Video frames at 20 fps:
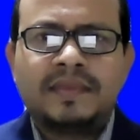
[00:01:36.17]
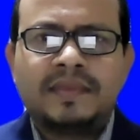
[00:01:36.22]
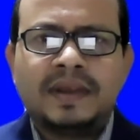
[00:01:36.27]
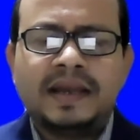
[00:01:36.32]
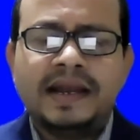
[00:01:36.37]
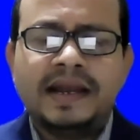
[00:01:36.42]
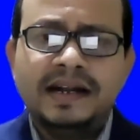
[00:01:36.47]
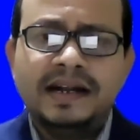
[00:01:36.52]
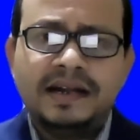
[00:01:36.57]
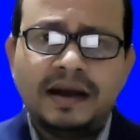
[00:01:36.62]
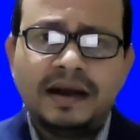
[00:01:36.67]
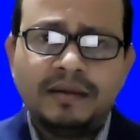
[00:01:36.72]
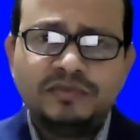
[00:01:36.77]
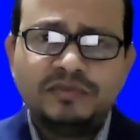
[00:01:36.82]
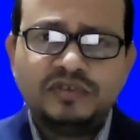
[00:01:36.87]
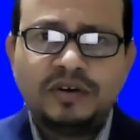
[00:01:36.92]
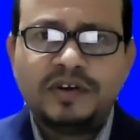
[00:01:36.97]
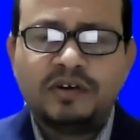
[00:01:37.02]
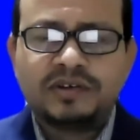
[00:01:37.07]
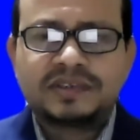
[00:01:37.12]
in terms
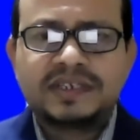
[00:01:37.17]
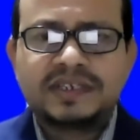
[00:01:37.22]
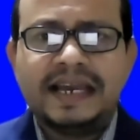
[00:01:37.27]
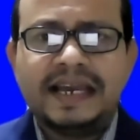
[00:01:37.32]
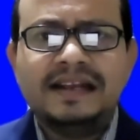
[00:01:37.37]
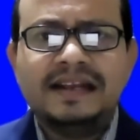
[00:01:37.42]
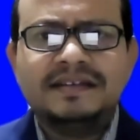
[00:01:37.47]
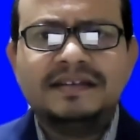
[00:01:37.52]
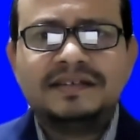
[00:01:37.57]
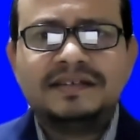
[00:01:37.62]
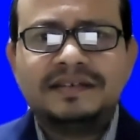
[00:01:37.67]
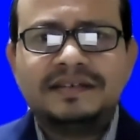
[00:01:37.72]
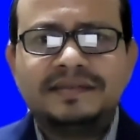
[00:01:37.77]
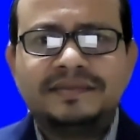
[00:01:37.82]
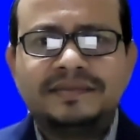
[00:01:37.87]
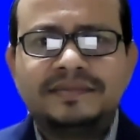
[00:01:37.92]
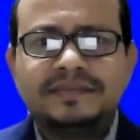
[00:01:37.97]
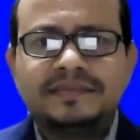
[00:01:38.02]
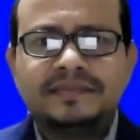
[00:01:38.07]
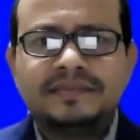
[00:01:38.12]
of your skills
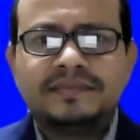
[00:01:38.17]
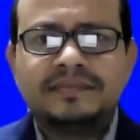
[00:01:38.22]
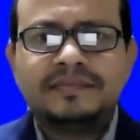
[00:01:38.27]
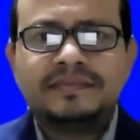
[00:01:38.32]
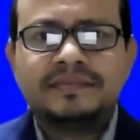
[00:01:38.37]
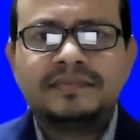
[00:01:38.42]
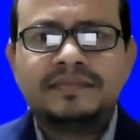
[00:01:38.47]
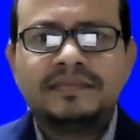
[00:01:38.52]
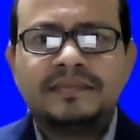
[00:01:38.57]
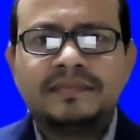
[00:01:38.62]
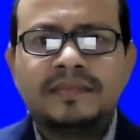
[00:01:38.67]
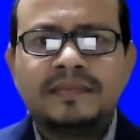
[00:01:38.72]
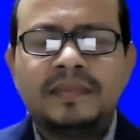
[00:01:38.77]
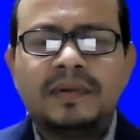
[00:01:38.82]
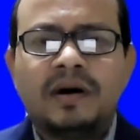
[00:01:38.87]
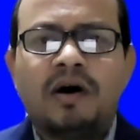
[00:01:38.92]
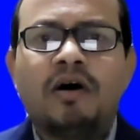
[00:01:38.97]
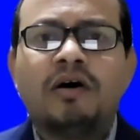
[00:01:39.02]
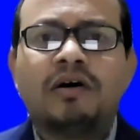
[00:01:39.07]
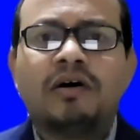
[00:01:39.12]

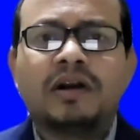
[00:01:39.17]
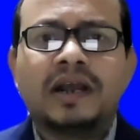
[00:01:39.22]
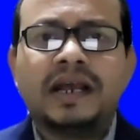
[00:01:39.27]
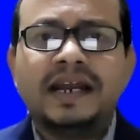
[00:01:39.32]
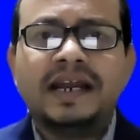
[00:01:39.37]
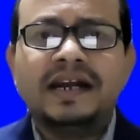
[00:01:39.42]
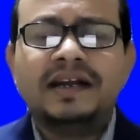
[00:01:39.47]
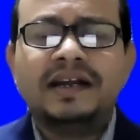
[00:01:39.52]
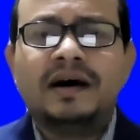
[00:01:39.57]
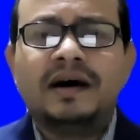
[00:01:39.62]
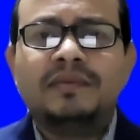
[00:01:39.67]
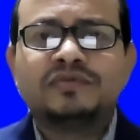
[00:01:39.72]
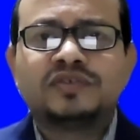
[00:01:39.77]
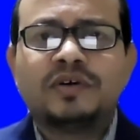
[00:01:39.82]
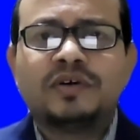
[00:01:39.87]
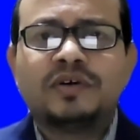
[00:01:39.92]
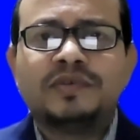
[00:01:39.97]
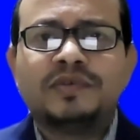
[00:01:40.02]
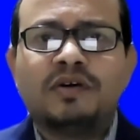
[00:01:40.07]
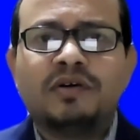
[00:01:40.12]
or in terms
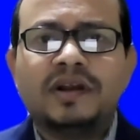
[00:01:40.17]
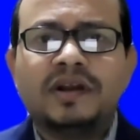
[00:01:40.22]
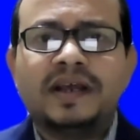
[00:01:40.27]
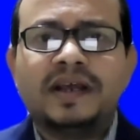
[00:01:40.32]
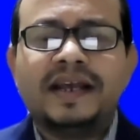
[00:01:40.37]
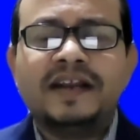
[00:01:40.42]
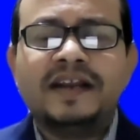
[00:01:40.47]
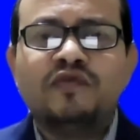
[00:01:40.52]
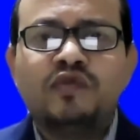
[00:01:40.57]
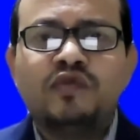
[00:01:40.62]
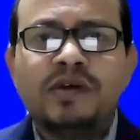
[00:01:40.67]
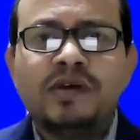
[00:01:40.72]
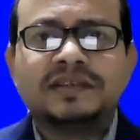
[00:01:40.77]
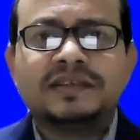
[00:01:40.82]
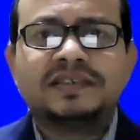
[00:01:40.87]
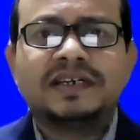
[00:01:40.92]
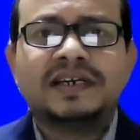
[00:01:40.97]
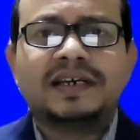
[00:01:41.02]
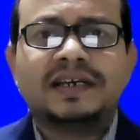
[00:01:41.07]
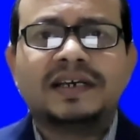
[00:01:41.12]
of your
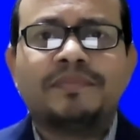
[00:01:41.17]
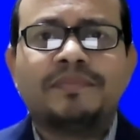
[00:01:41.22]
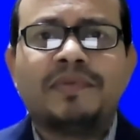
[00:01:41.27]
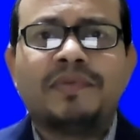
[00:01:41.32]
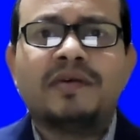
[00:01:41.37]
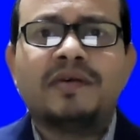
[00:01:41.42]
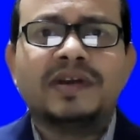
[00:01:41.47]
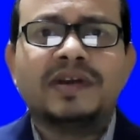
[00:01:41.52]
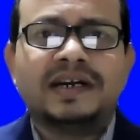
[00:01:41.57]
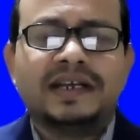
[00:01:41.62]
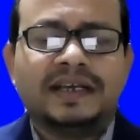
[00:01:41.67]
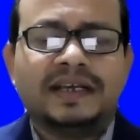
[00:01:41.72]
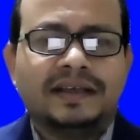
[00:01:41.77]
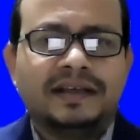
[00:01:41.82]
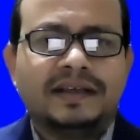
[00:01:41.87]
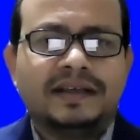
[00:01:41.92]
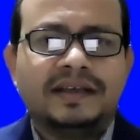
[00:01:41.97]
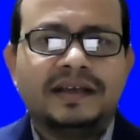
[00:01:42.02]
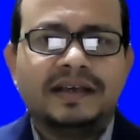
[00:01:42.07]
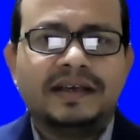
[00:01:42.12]
influencing capability
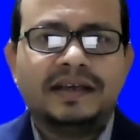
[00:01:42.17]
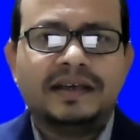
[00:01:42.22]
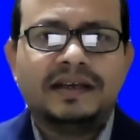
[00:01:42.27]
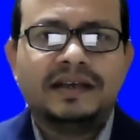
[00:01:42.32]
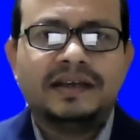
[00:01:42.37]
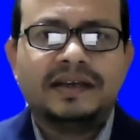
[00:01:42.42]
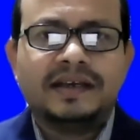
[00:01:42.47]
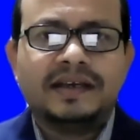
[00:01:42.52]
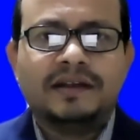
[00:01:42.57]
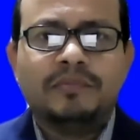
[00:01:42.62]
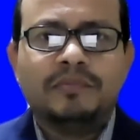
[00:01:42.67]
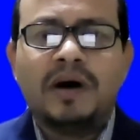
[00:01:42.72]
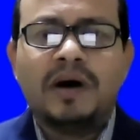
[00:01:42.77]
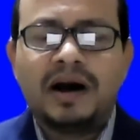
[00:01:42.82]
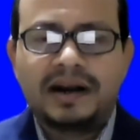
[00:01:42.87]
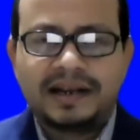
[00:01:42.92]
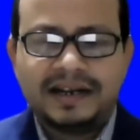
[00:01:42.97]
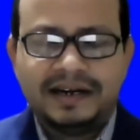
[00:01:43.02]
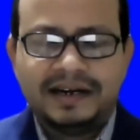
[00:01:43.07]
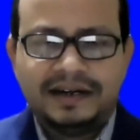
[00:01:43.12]
in
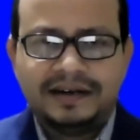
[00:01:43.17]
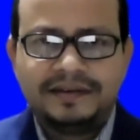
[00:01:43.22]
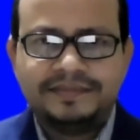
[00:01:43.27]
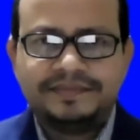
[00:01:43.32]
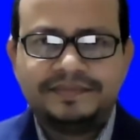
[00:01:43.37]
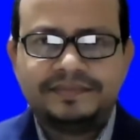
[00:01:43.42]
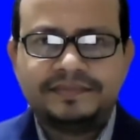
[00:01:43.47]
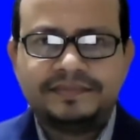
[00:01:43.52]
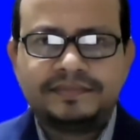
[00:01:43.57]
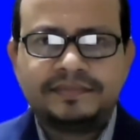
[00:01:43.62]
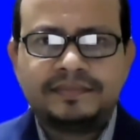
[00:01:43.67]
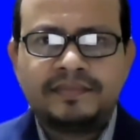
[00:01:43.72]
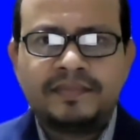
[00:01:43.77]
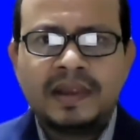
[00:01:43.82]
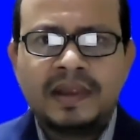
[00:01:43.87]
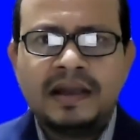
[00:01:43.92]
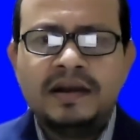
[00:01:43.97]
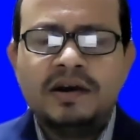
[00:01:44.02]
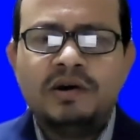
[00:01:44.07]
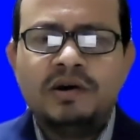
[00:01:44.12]
market.
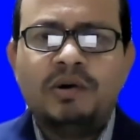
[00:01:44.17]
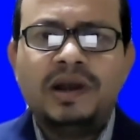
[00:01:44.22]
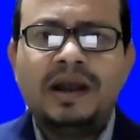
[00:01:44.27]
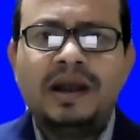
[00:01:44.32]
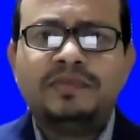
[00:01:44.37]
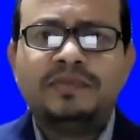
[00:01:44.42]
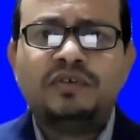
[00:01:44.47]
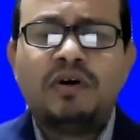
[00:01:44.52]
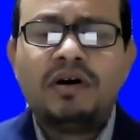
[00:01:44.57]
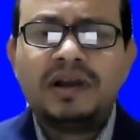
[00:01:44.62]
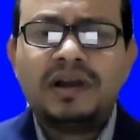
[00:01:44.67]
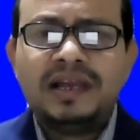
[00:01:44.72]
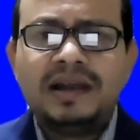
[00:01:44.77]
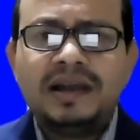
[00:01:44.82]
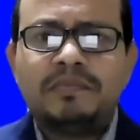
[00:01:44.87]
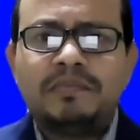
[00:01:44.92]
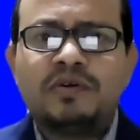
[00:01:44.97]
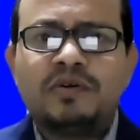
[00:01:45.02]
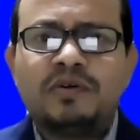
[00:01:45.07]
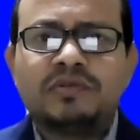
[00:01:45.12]
When I'm talking
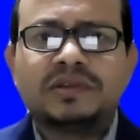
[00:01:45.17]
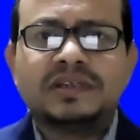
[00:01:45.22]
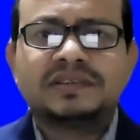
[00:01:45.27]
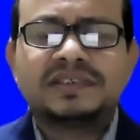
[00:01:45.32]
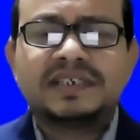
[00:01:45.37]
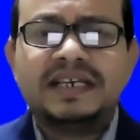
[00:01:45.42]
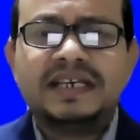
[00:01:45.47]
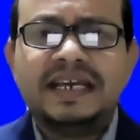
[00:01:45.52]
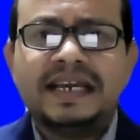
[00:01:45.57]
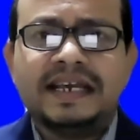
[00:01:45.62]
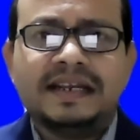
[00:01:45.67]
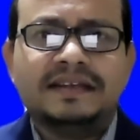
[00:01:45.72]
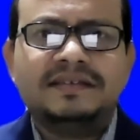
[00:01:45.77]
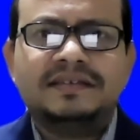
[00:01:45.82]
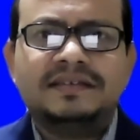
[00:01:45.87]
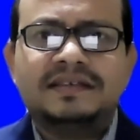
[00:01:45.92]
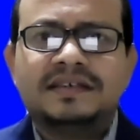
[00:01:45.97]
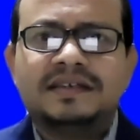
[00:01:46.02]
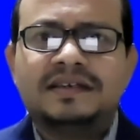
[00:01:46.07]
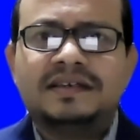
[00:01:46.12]
about the
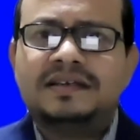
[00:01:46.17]
skills,